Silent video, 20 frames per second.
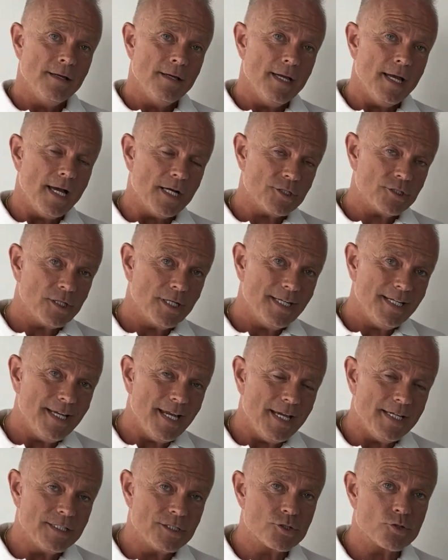actually
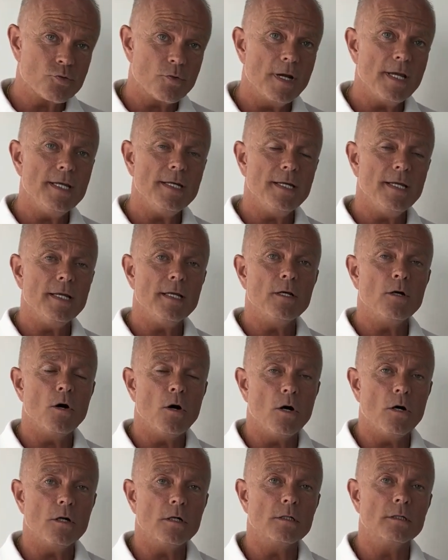a training
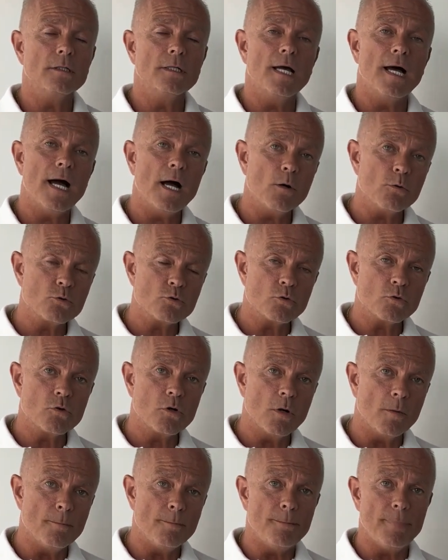on how to
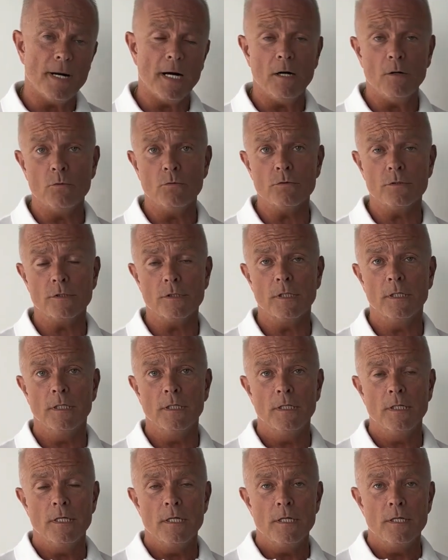compound
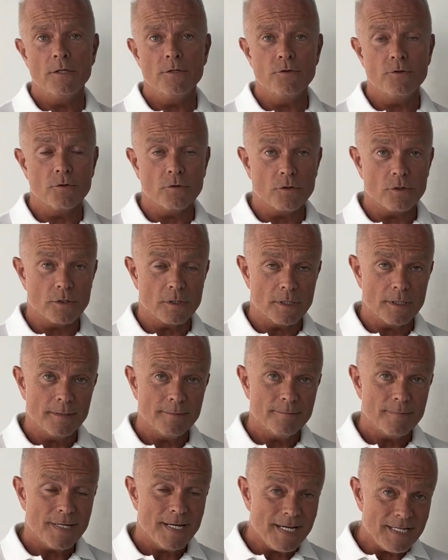
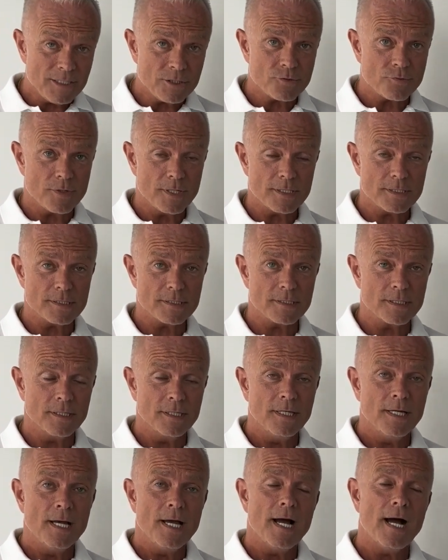your interest,
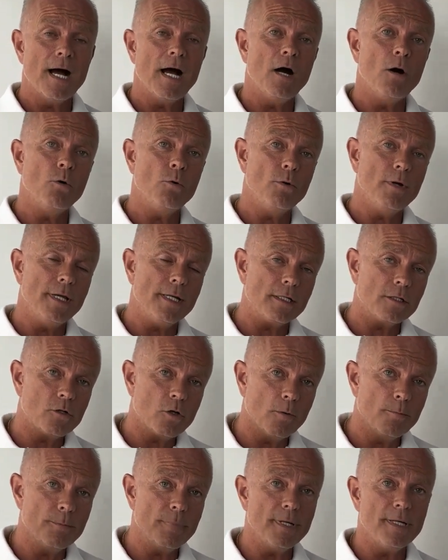how in
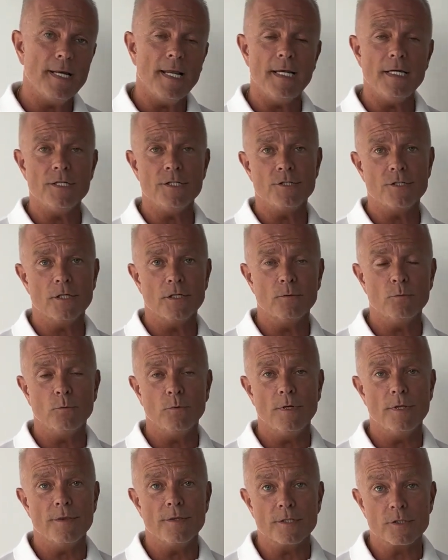combination
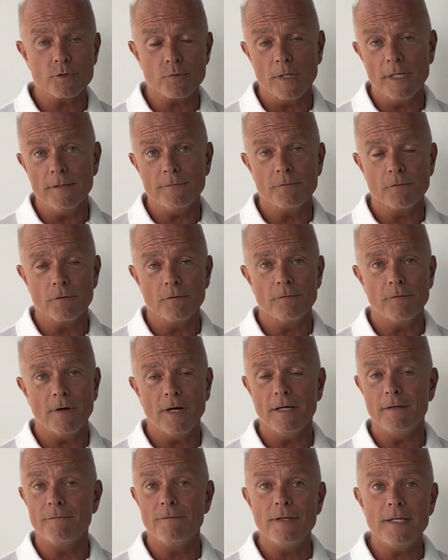with the
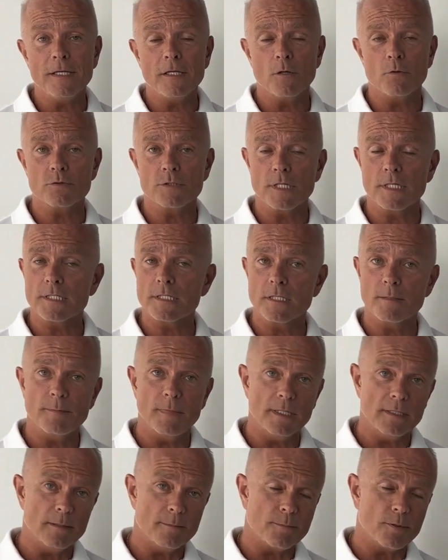Trade45 ecosystem
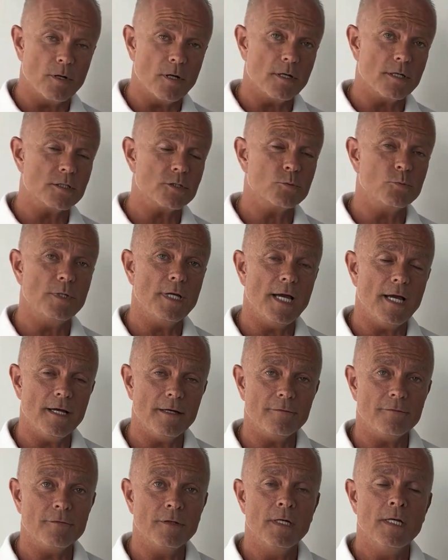and the products we
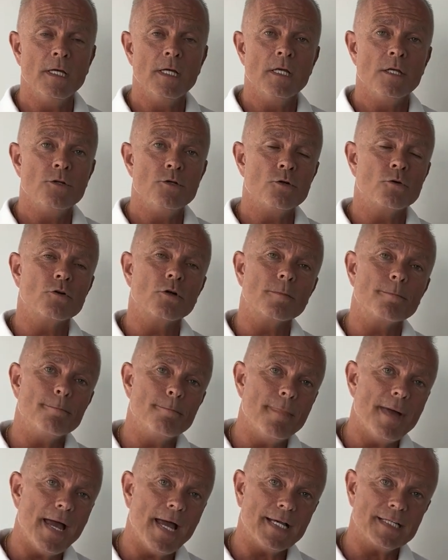have, you could
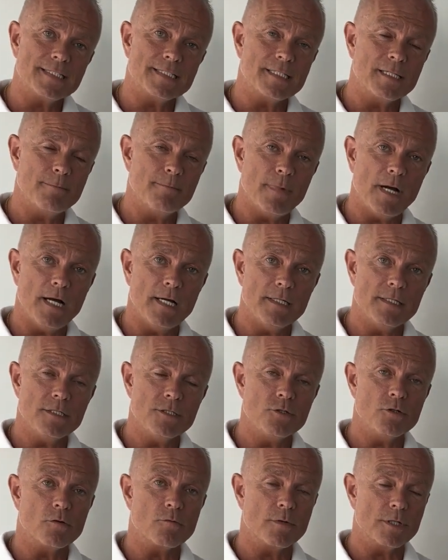maximize
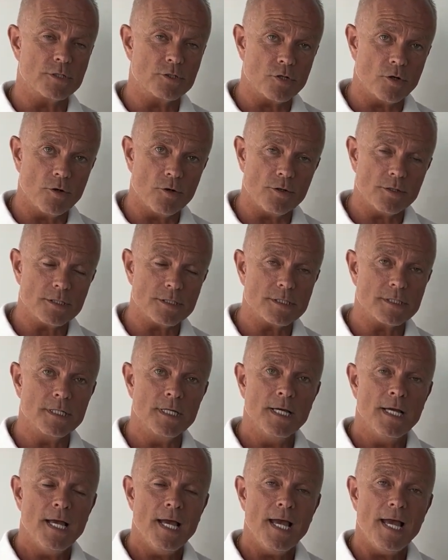your returns
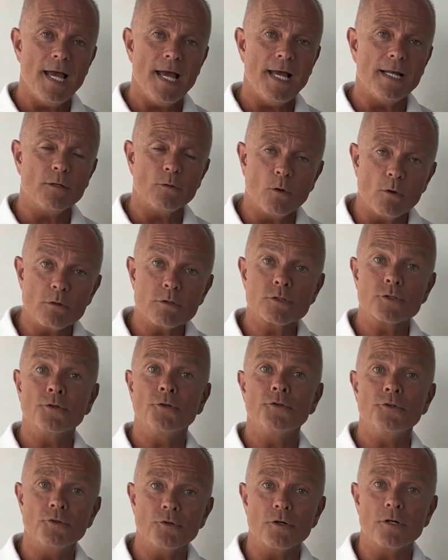and also
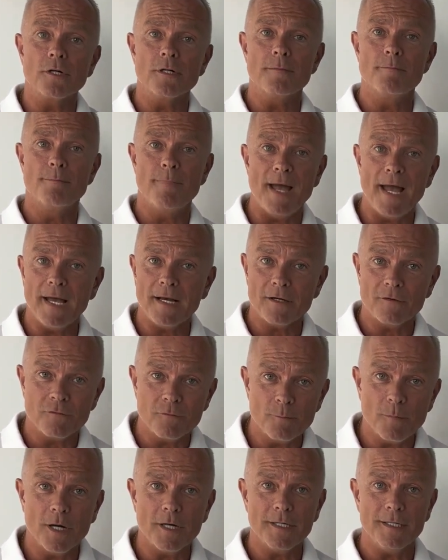your bag of
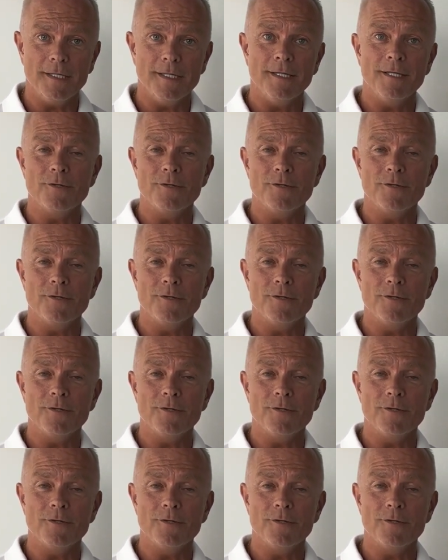money,